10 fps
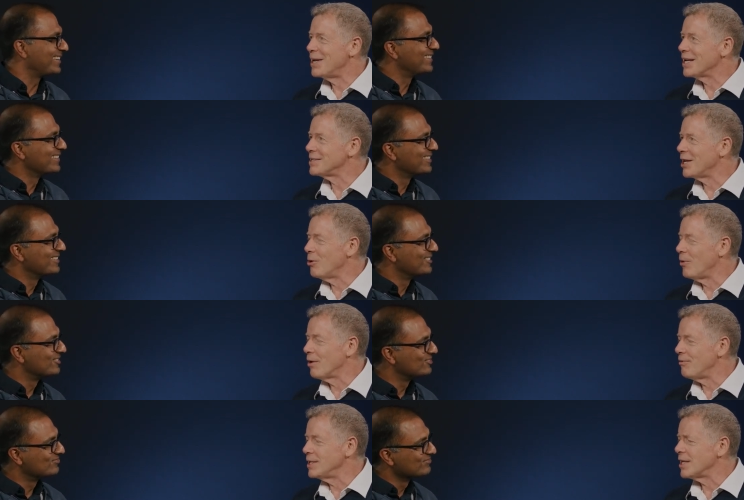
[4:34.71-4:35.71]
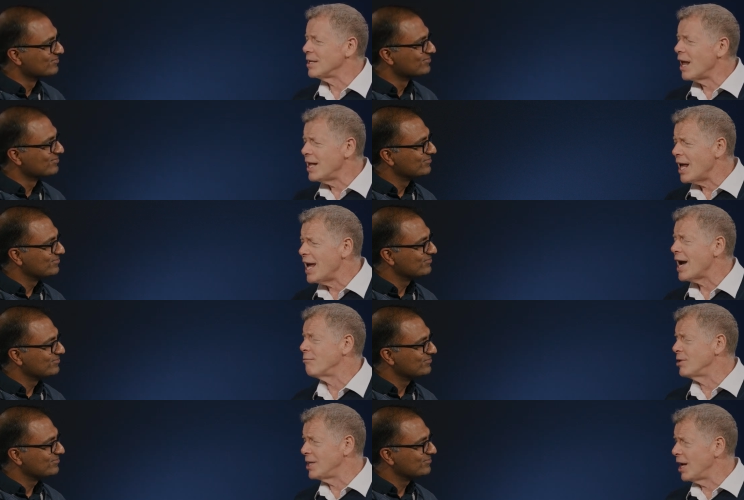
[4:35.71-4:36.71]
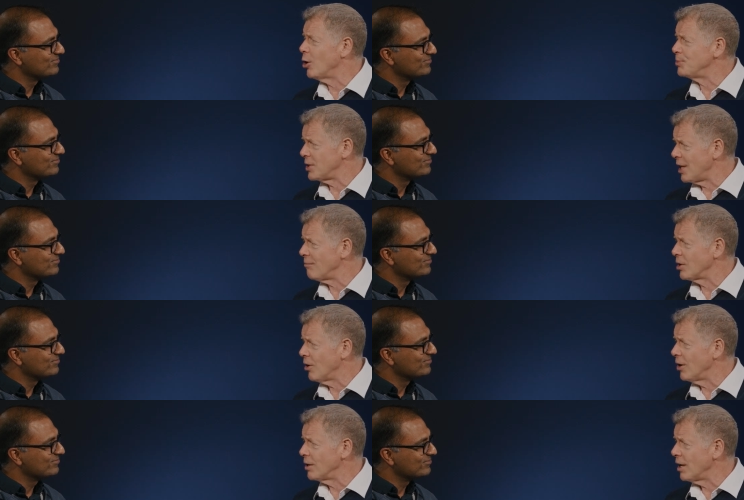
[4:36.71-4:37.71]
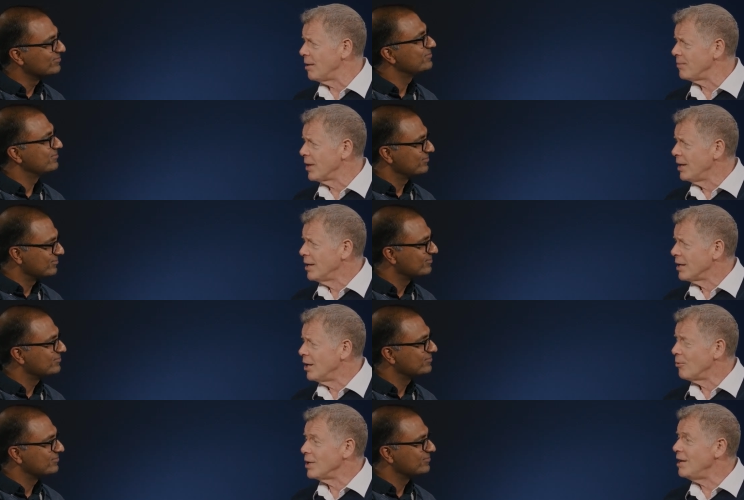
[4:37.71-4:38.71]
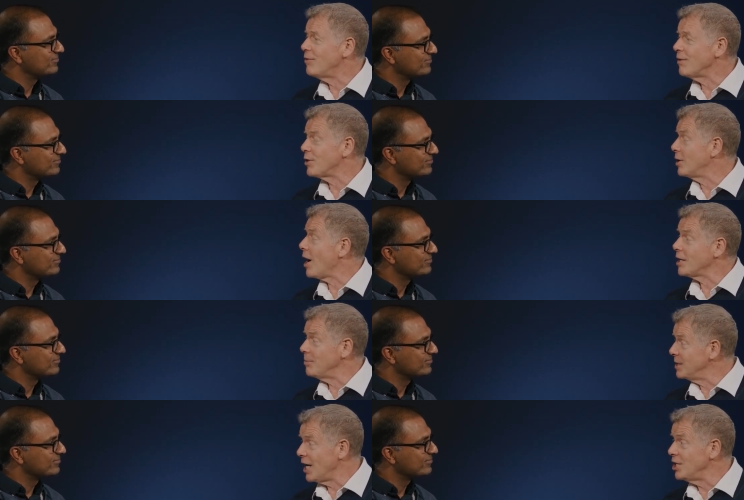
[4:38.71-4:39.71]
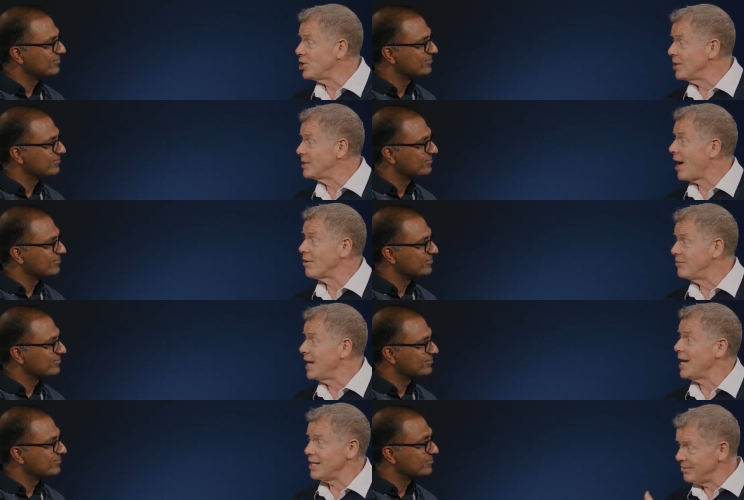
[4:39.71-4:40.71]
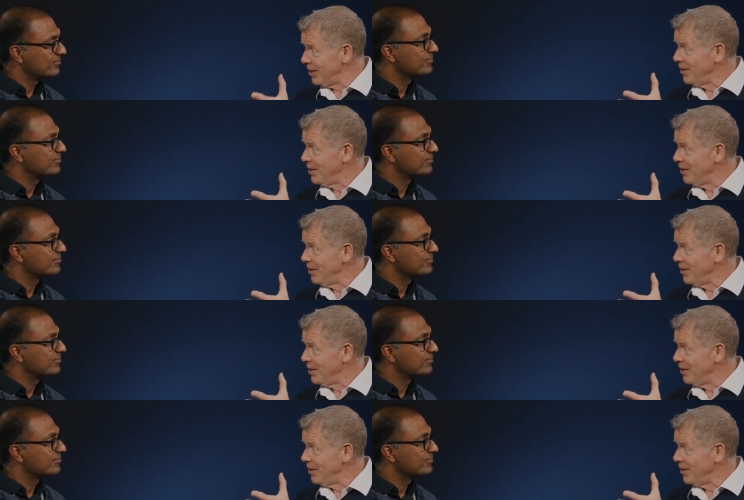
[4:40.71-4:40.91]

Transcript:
Speaker 1: because I don't want to face that. AI really helps in that regard. Um, you know, even if the documentation is out of date,